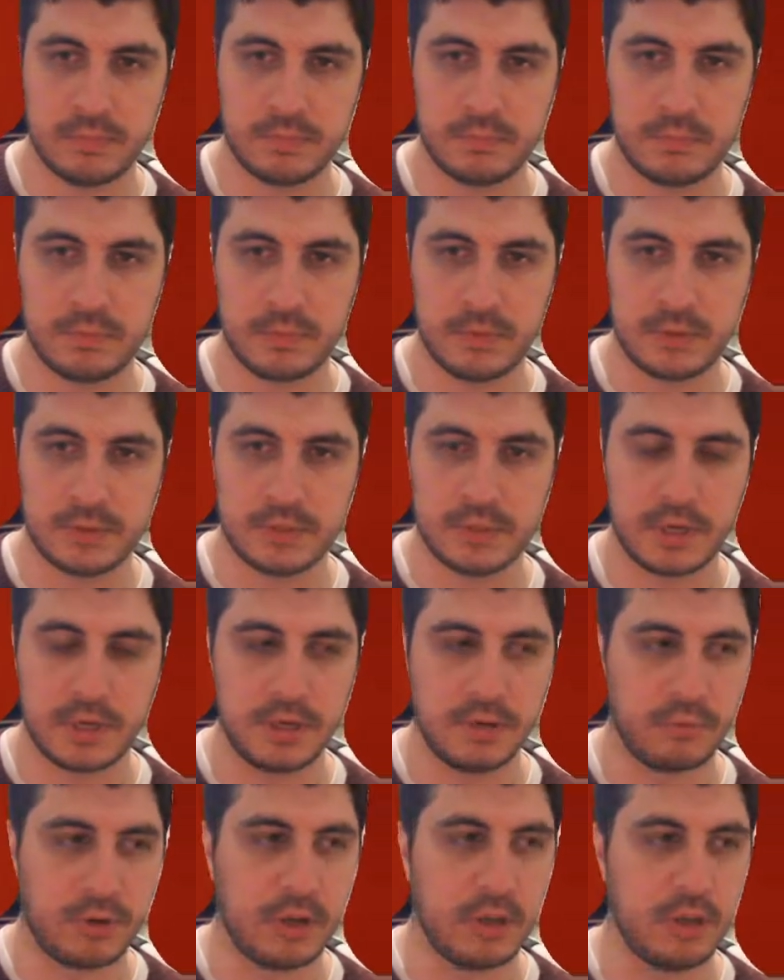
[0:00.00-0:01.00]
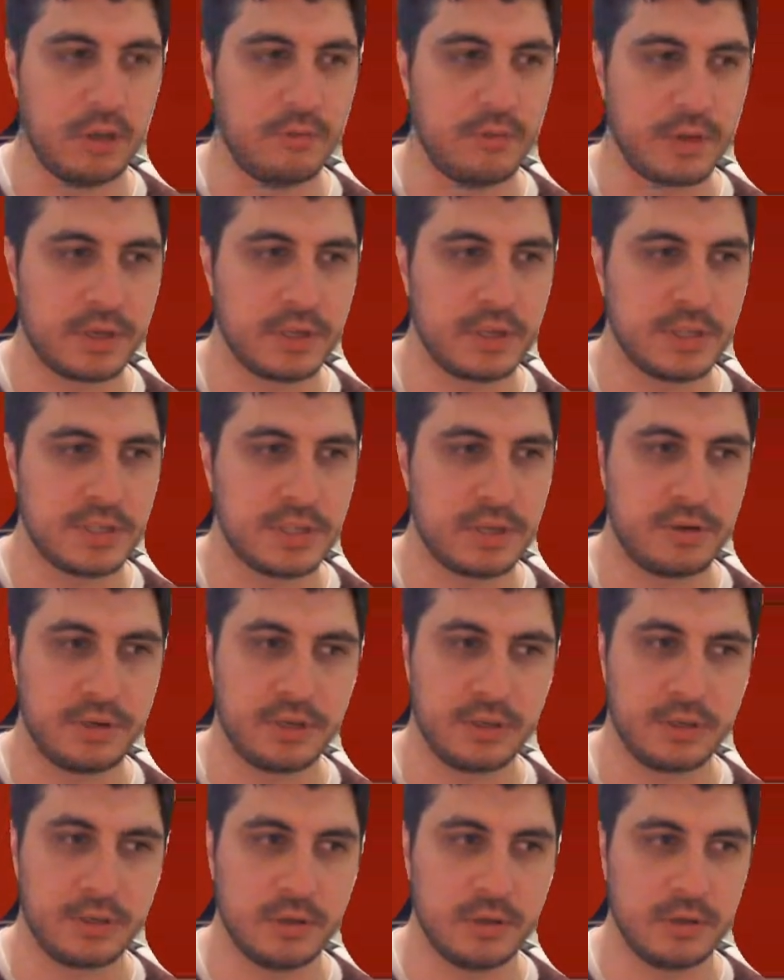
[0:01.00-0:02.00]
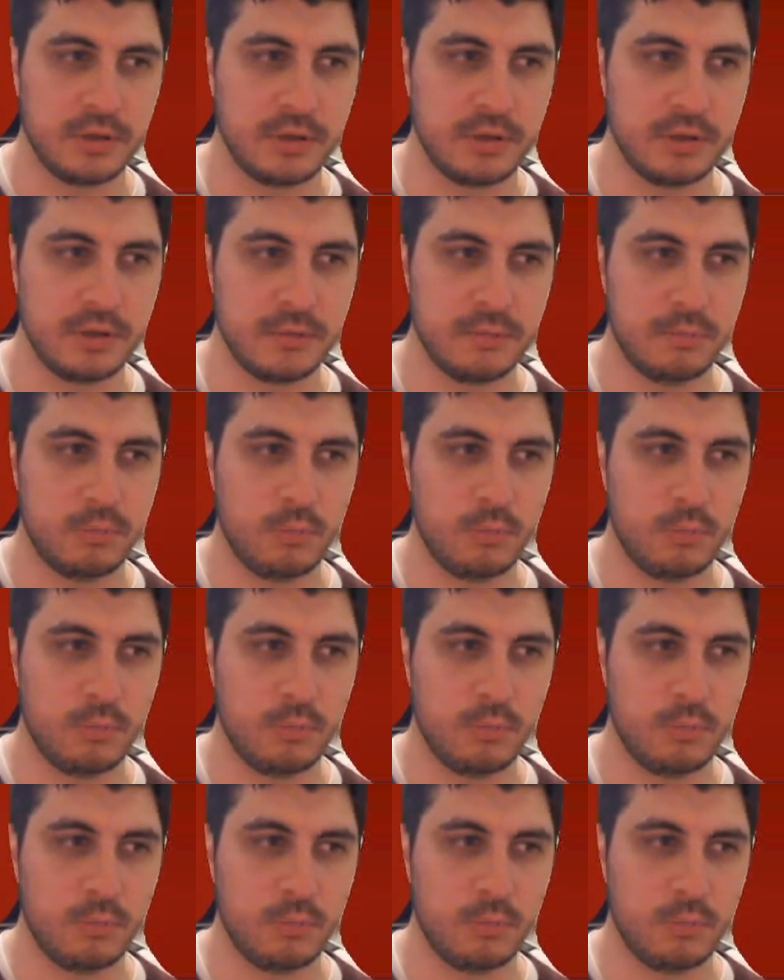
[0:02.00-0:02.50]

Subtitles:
it's kind of relevant considering the